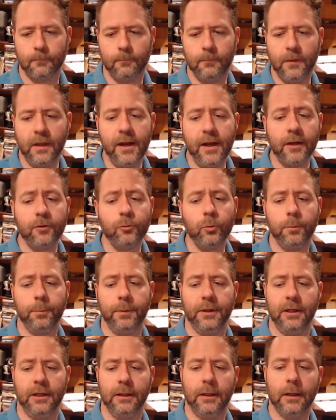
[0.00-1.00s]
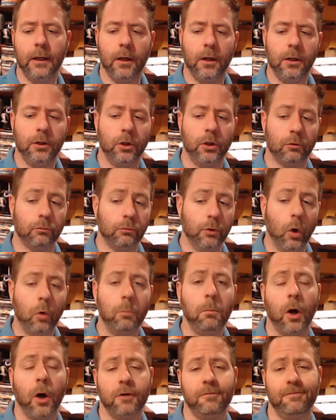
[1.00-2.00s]
The next would be your row
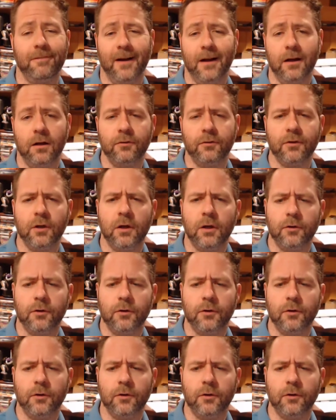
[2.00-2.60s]
modifiers.